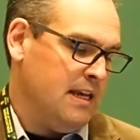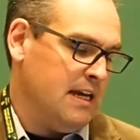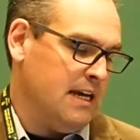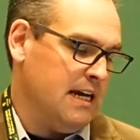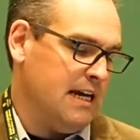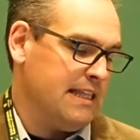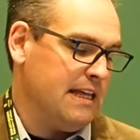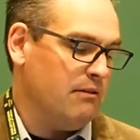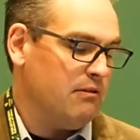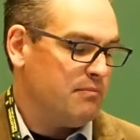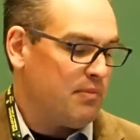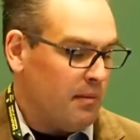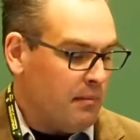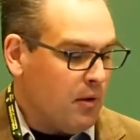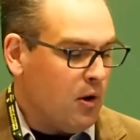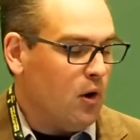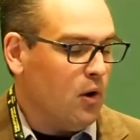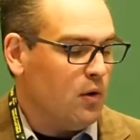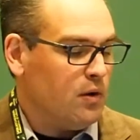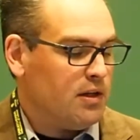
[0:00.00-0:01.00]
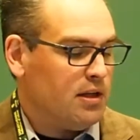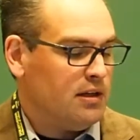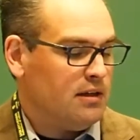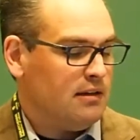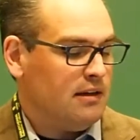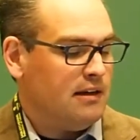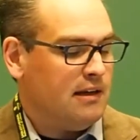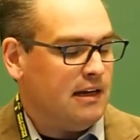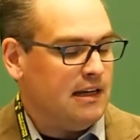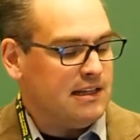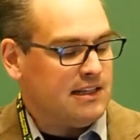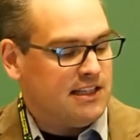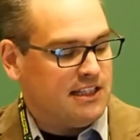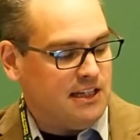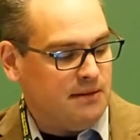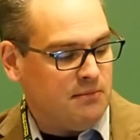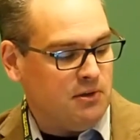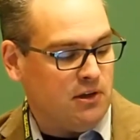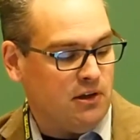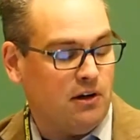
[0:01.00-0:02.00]
that would promote
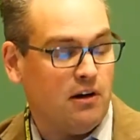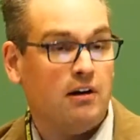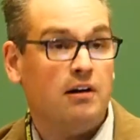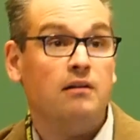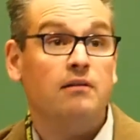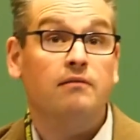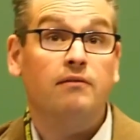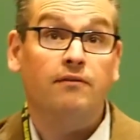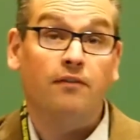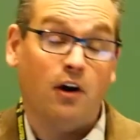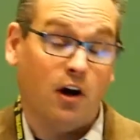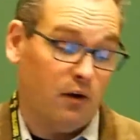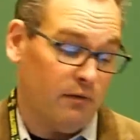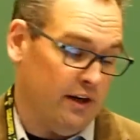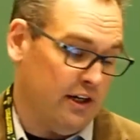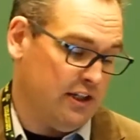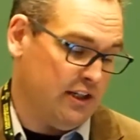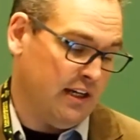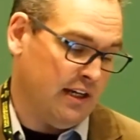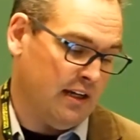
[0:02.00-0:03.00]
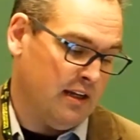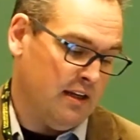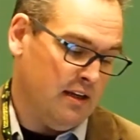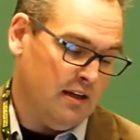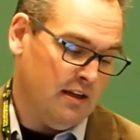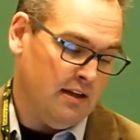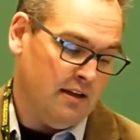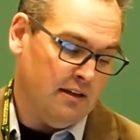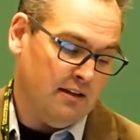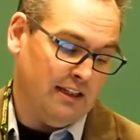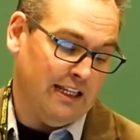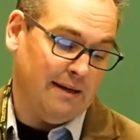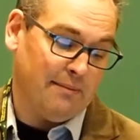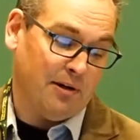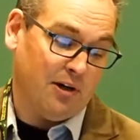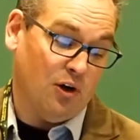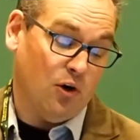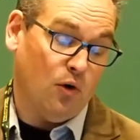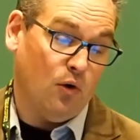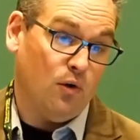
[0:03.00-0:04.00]
similar far-reaching
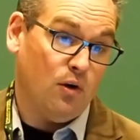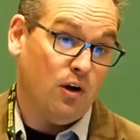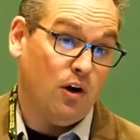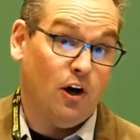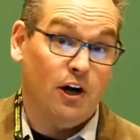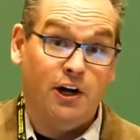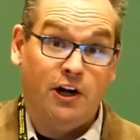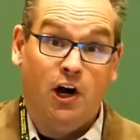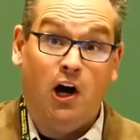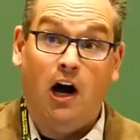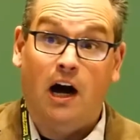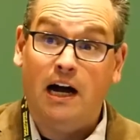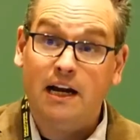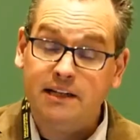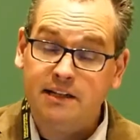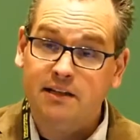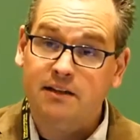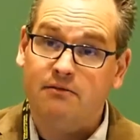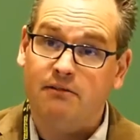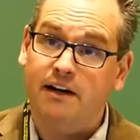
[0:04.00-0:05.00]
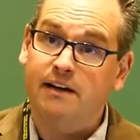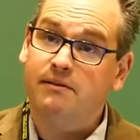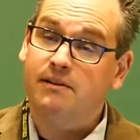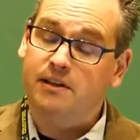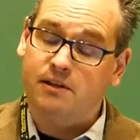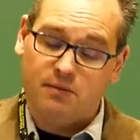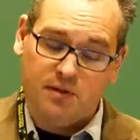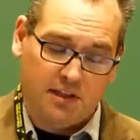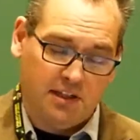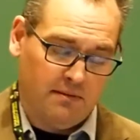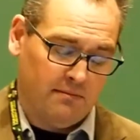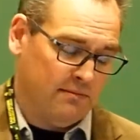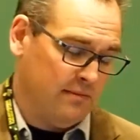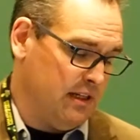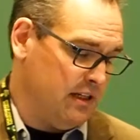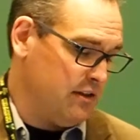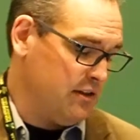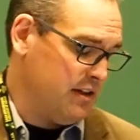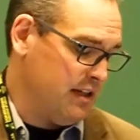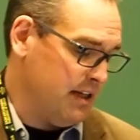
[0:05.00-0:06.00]
labor code, or not, right? There were some
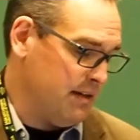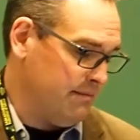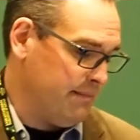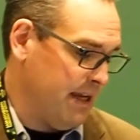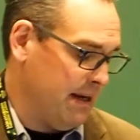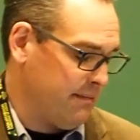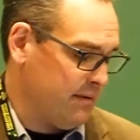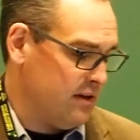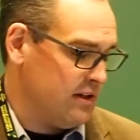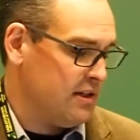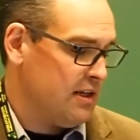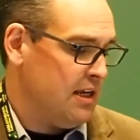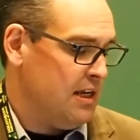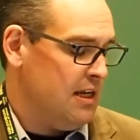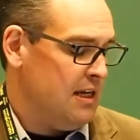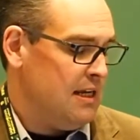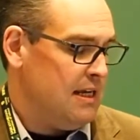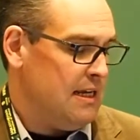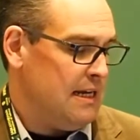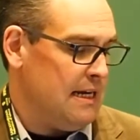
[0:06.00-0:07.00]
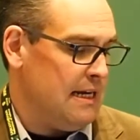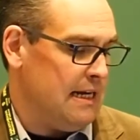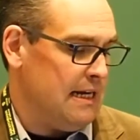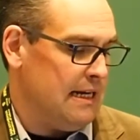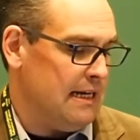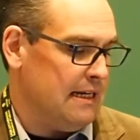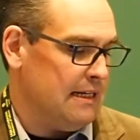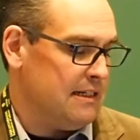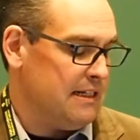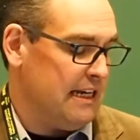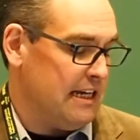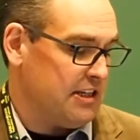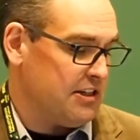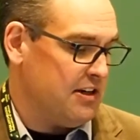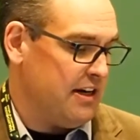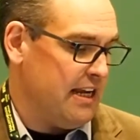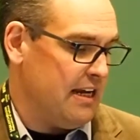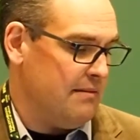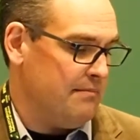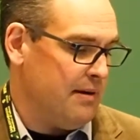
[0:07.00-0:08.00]
interesting papers
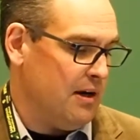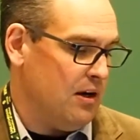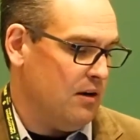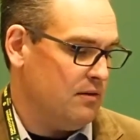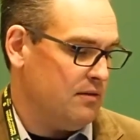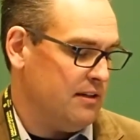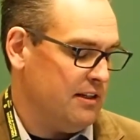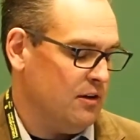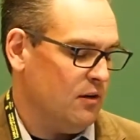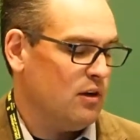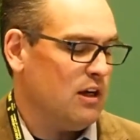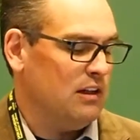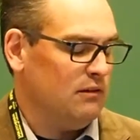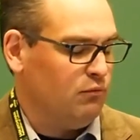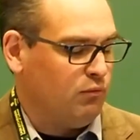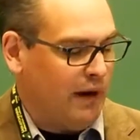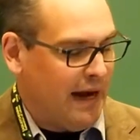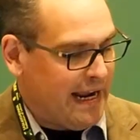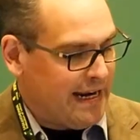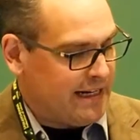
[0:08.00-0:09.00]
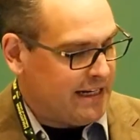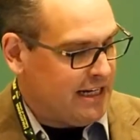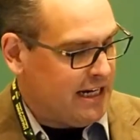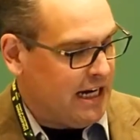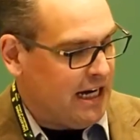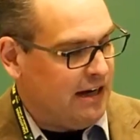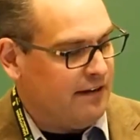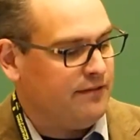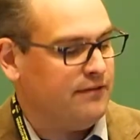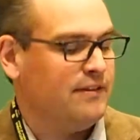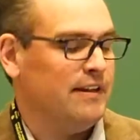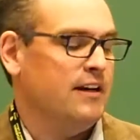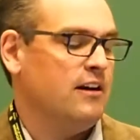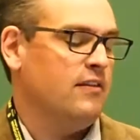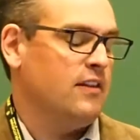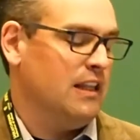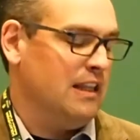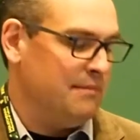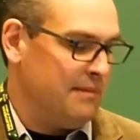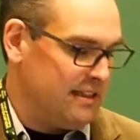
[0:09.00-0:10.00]
yesterday about, called brand cuff, the
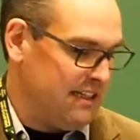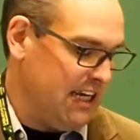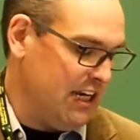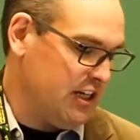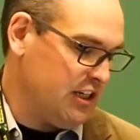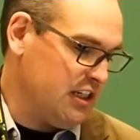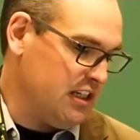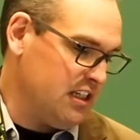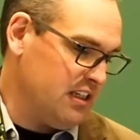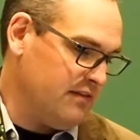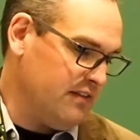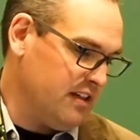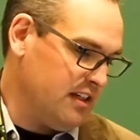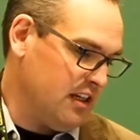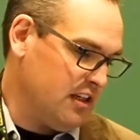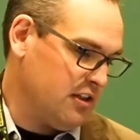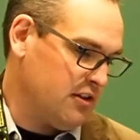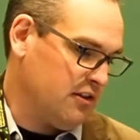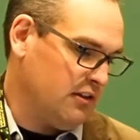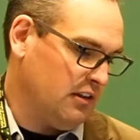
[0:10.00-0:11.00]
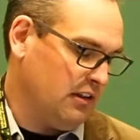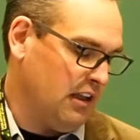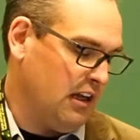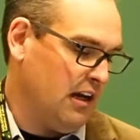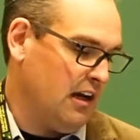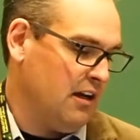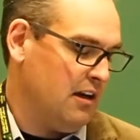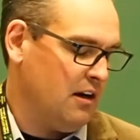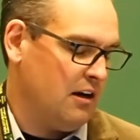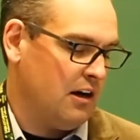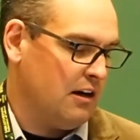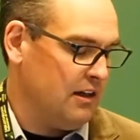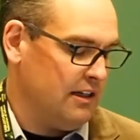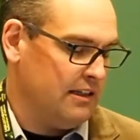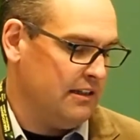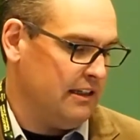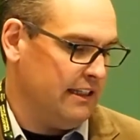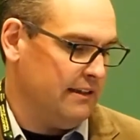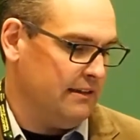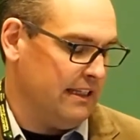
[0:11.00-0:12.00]
limitations of industrial law, or
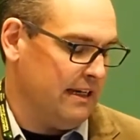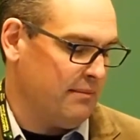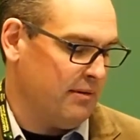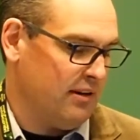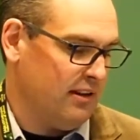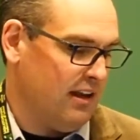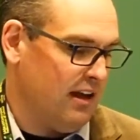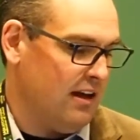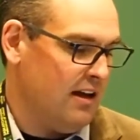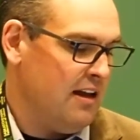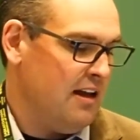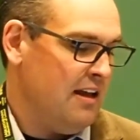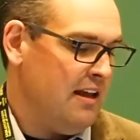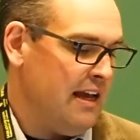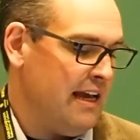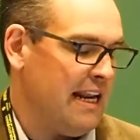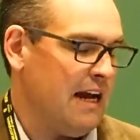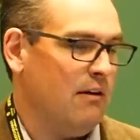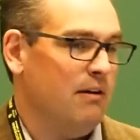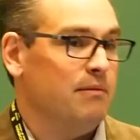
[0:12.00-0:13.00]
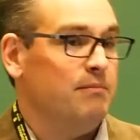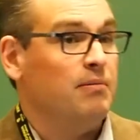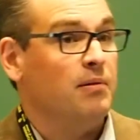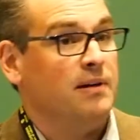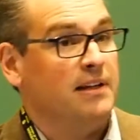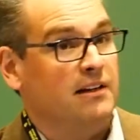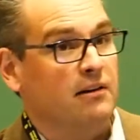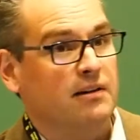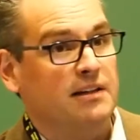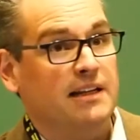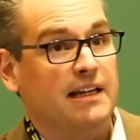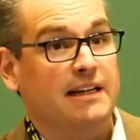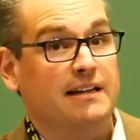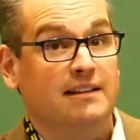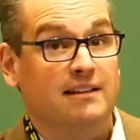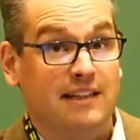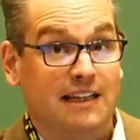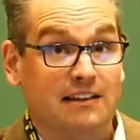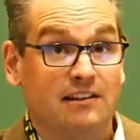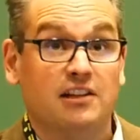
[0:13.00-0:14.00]
labor law, and how
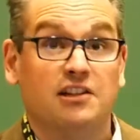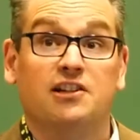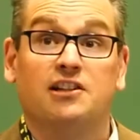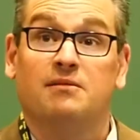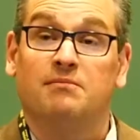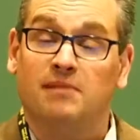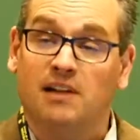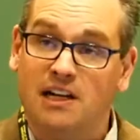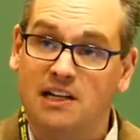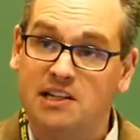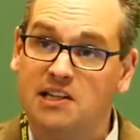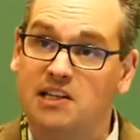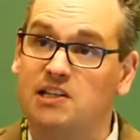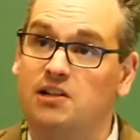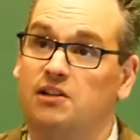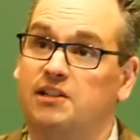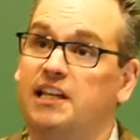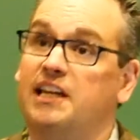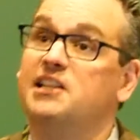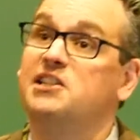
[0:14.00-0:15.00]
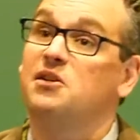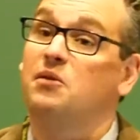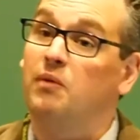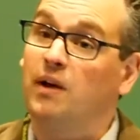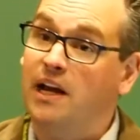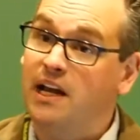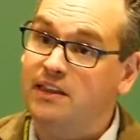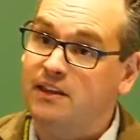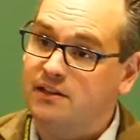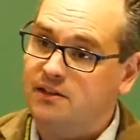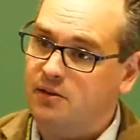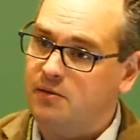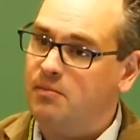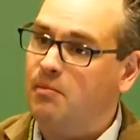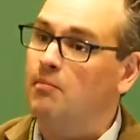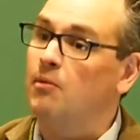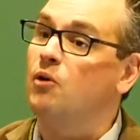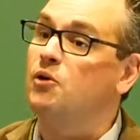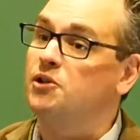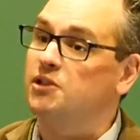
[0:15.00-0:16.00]
it delegitimizes or takes away this
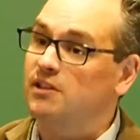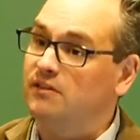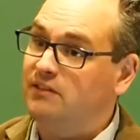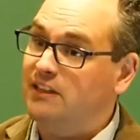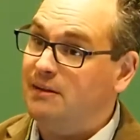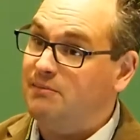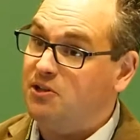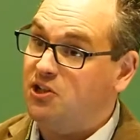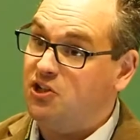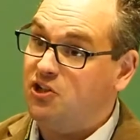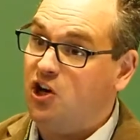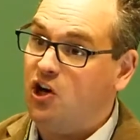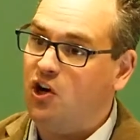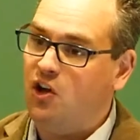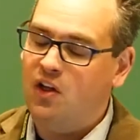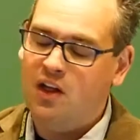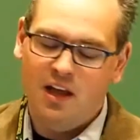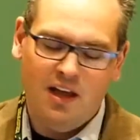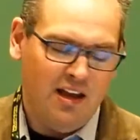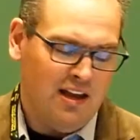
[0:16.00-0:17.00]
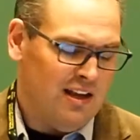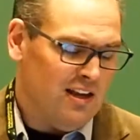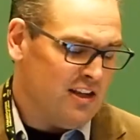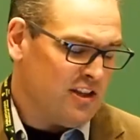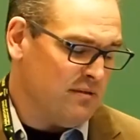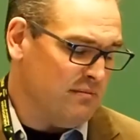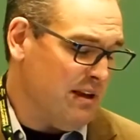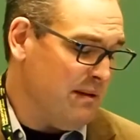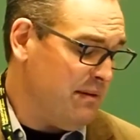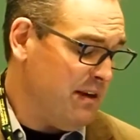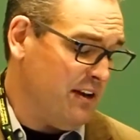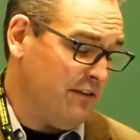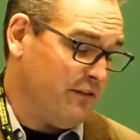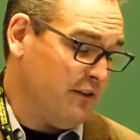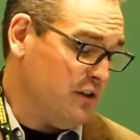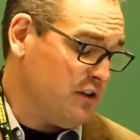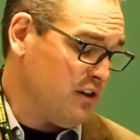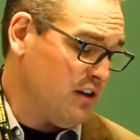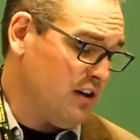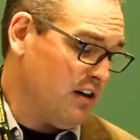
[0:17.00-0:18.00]
promotion of labor struggle. So maybe a
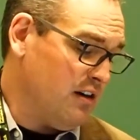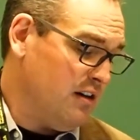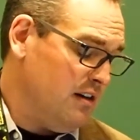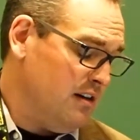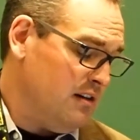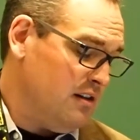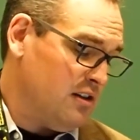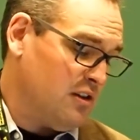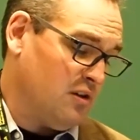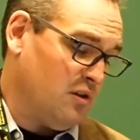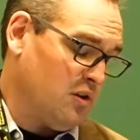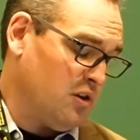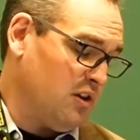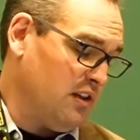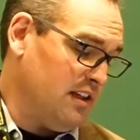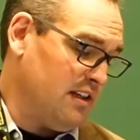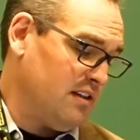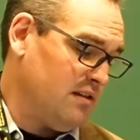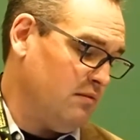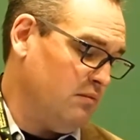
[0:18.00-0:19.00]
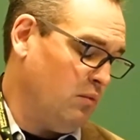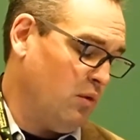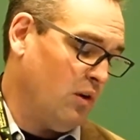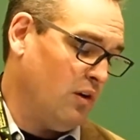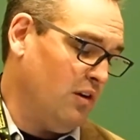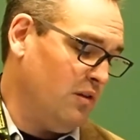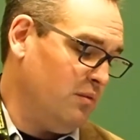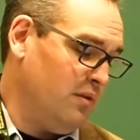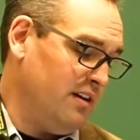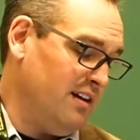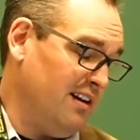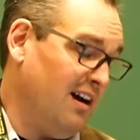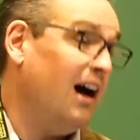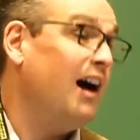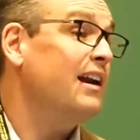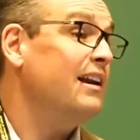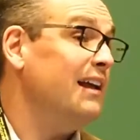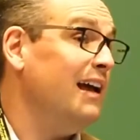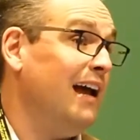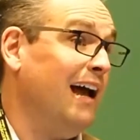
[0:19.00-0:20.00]
future socialist world would
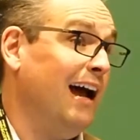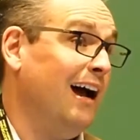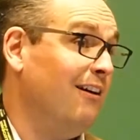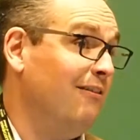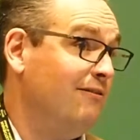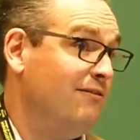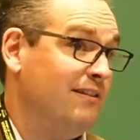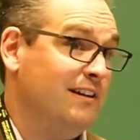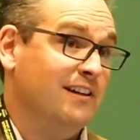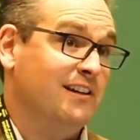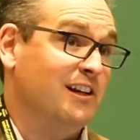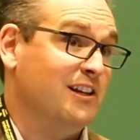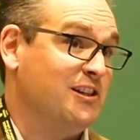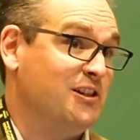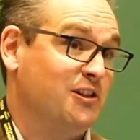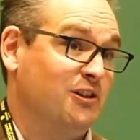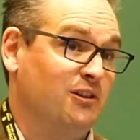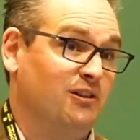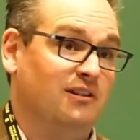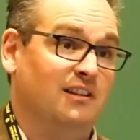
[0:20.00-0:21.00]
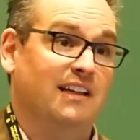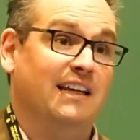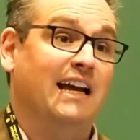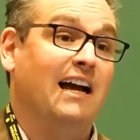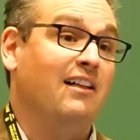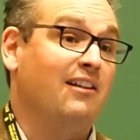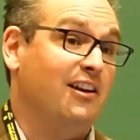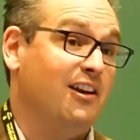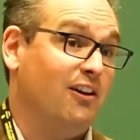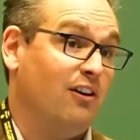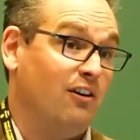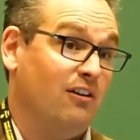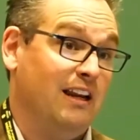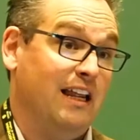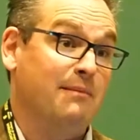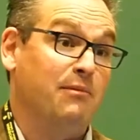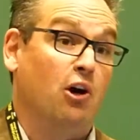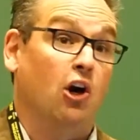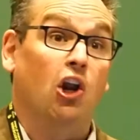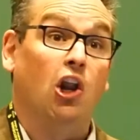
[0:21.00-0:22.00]
not have industrial legality or
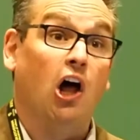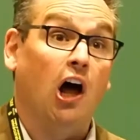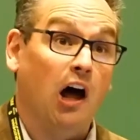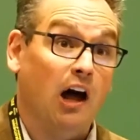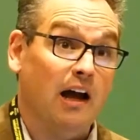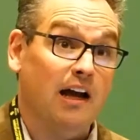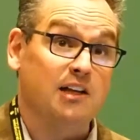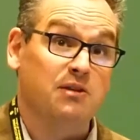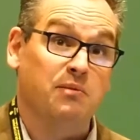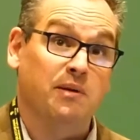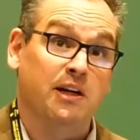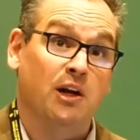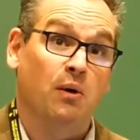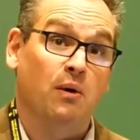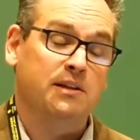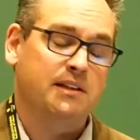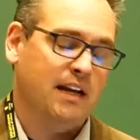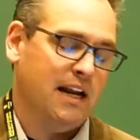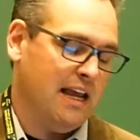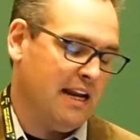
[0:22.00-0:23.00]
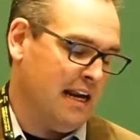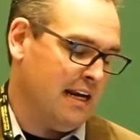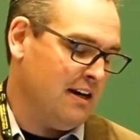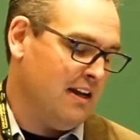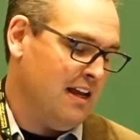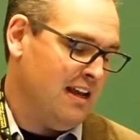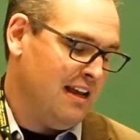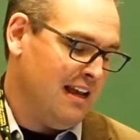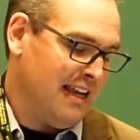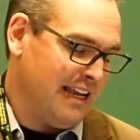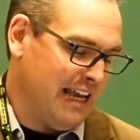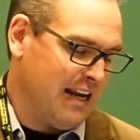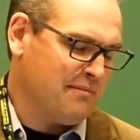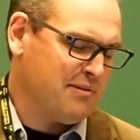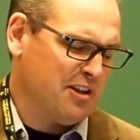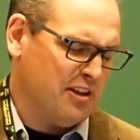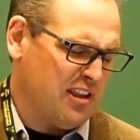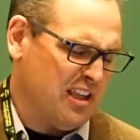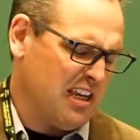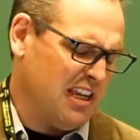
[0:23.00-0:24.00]
labor law as we know it today. And again, I'm
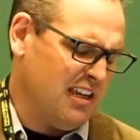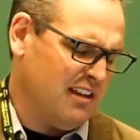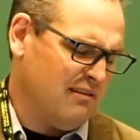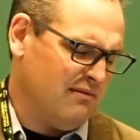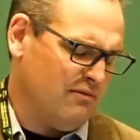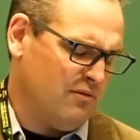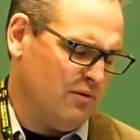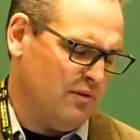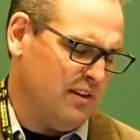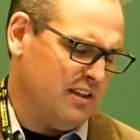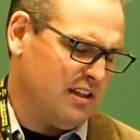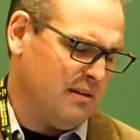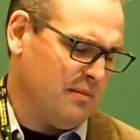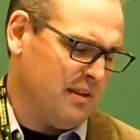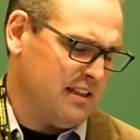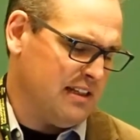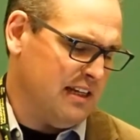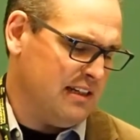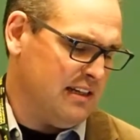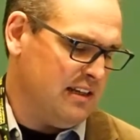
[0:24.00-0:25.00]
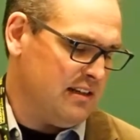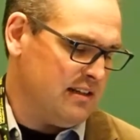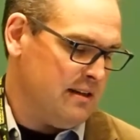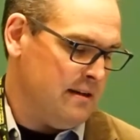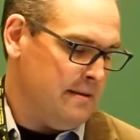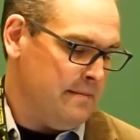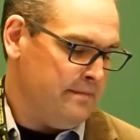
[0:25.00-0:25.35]
still thinking through some of these ideas.